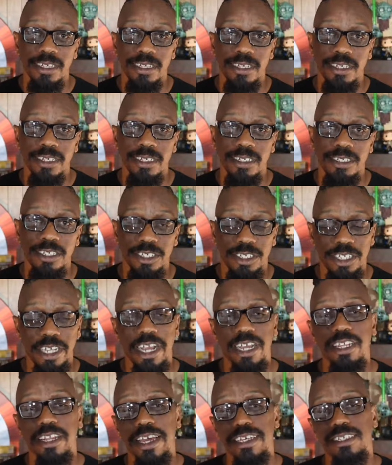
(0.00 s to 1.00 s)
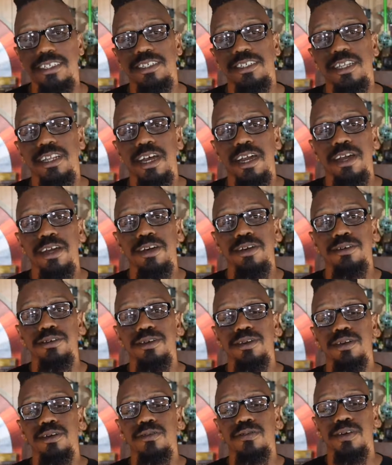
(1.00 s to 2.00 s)
to share lessons learned
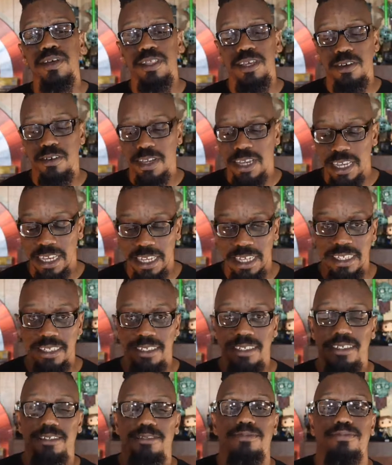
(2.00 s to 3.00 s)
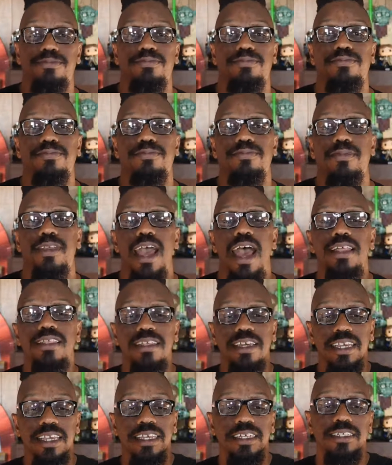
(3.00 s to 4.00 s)
with your kids. I
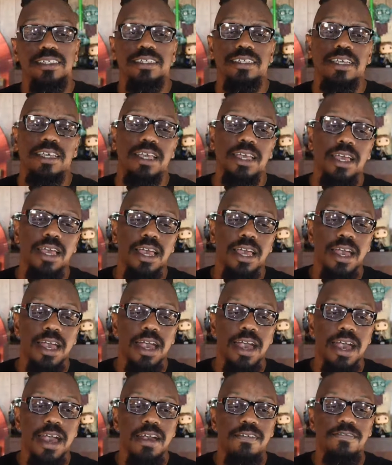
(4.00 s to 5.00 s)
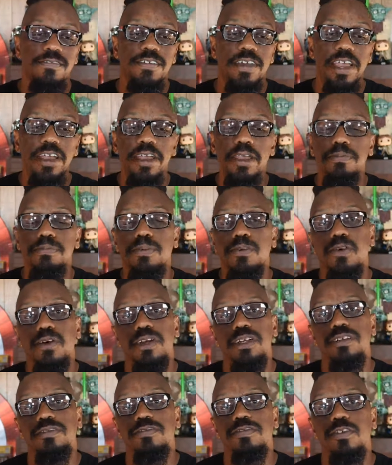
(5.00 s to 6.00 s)
think it's very
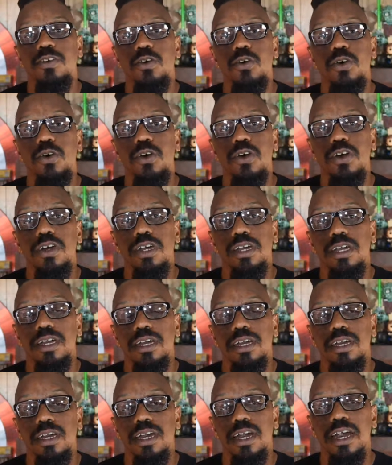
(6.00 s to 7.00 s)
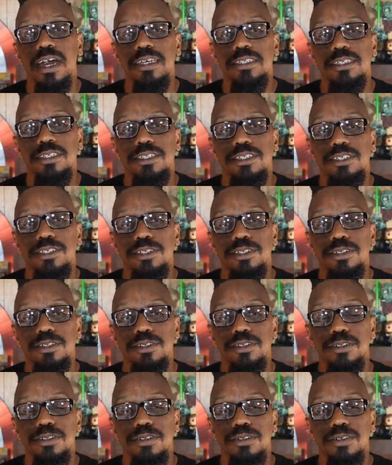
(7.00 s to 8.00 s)
important for us
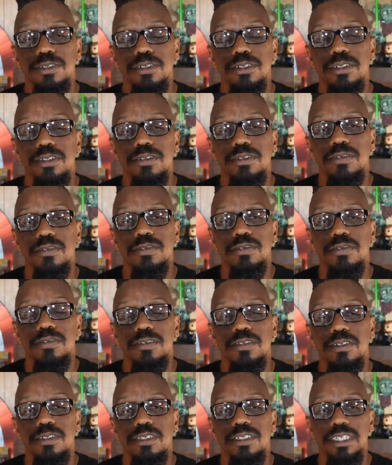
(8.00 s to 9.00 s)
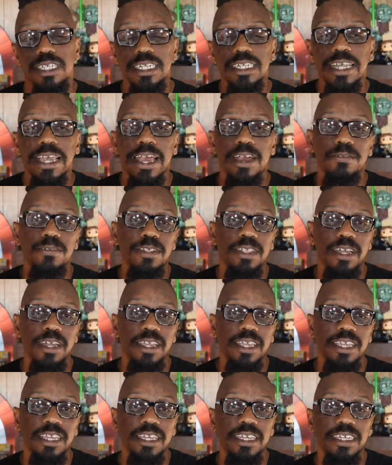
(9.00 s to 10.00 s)
to sit down with our
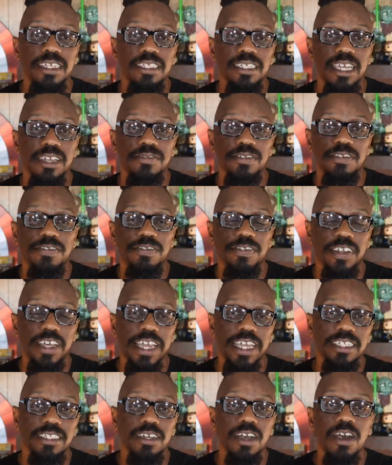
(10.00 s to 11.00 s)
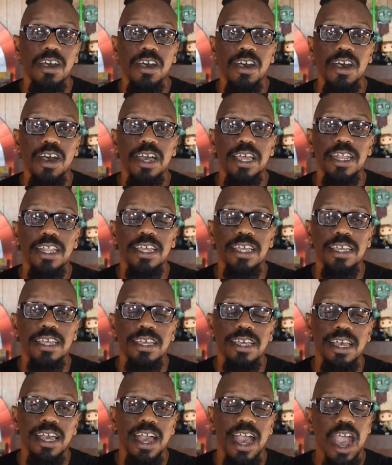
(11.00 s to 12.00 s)
kids and reflect on
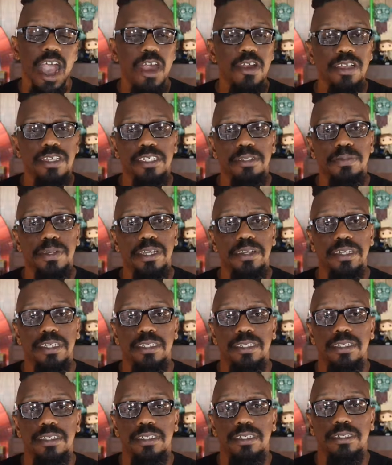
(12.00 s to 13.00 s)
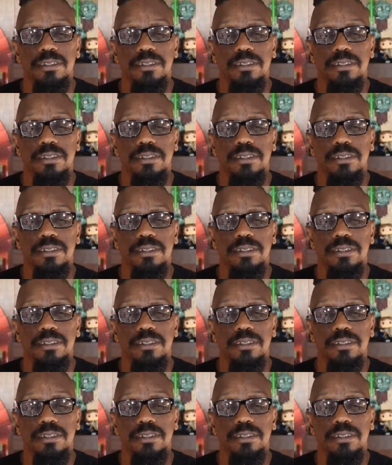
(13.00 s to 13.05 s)
our experiences.